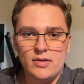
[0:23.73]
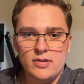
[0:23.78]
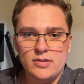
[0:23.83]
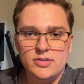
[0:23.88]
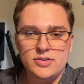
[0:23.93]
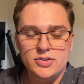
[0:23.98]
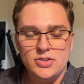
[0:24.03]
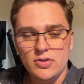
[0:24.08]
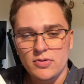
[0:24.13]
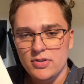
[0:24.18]

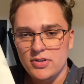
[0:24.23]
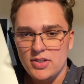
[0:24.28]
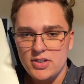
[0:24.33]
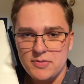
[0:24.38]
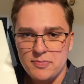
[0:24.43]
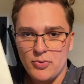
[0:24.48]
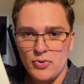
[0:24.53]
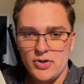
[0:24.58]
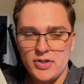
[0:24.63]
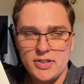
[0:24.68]
So at this
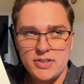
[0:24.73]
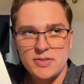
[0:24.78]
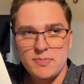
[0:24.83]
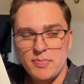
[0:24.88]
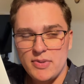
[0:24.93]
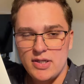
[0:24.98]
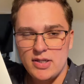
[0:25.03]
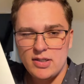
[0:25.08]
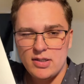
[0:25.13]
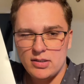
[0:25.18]
point, it's
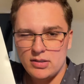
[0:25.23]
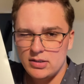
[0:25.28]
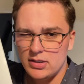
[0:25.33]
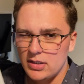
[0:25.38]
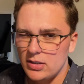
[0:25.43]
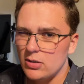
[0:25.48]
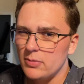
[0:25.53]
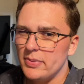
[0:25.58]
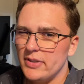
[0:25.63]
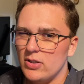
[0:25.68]
been a
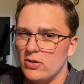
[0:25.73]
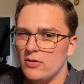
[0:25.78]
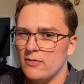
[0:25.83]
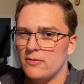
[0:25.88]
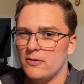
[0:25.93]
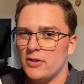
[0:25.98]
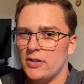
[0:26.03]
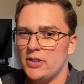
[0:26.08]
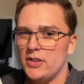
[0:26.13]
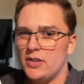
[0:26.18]
little bit
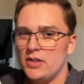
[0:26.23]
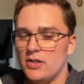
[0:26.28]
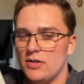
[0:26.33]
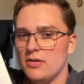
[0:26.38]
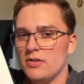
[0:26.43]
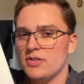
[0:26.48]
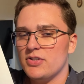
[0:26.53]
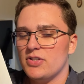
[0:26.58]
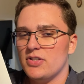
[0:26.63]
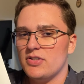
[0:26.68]
over a
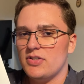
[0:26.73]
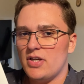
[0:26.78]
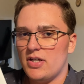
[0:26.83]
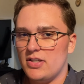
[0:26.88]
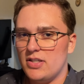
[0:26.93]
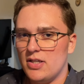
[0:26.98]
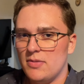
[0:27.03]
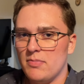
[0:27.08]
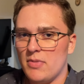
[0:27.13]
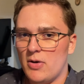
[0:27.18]
year since I
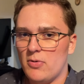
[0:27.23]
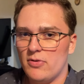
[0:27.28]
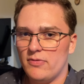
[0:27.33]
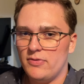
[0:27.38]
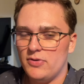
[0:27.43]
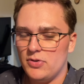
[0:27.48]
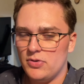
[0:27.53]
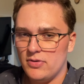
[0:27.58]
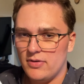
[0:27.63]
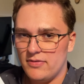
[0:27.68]
did my
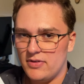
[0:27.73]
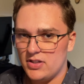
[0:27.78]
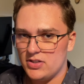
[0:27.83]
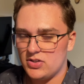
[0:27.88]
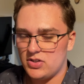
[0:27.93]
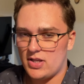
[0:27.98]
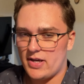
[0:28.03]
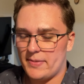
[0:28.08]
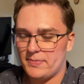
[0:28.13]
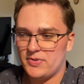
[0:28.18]
review of
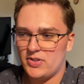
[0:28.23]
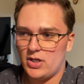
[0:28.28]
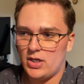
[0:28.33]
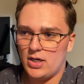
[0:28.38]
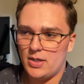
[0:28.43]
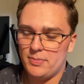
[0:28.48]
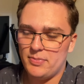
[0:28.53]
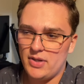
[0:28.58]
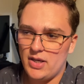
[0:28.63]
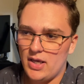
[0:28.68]
this
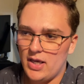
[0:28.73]
laptop,